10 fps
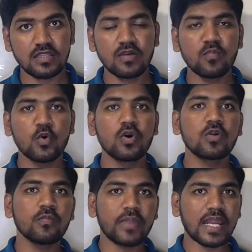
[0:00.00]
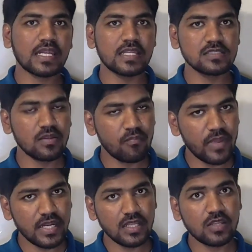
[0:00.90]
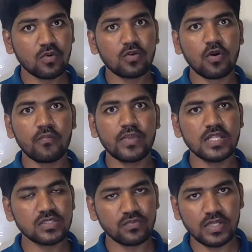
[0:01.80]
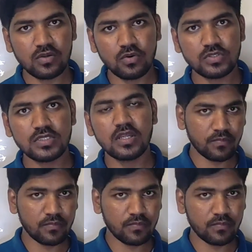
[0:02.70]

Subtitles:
The more you practice, the better your confidence will go.